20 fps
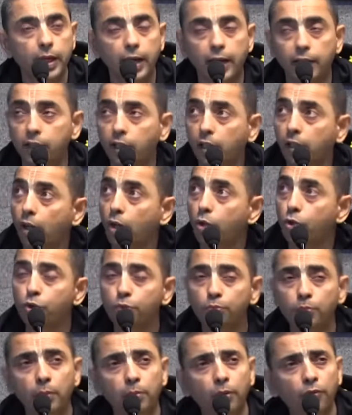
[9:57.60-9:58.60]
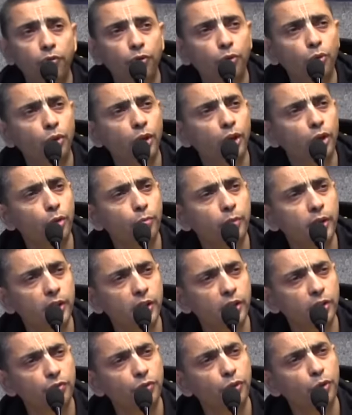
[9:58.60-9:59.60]
And the clouds may be few
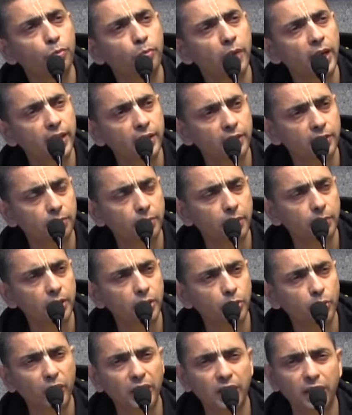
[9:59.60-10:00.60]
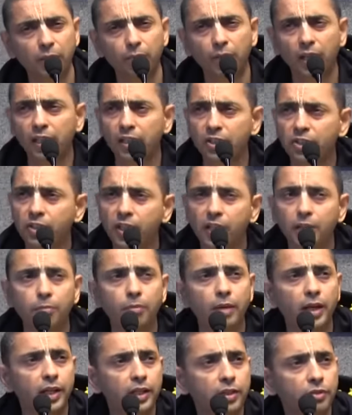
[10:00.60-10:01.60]
kilometers, few miles, maybe 20 miles, 10
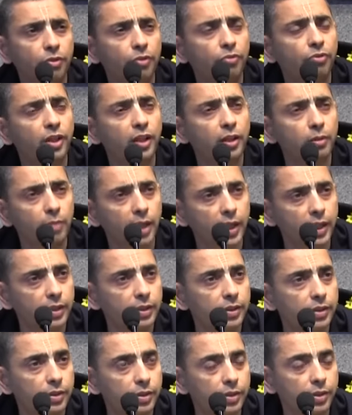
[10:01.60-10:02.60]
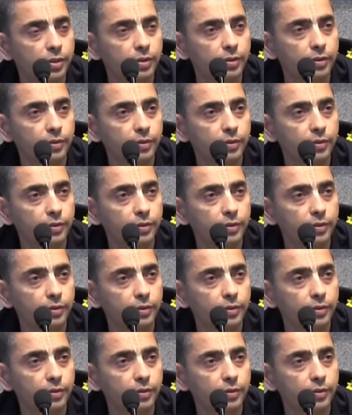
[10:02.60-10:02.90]
miles, 15 miles.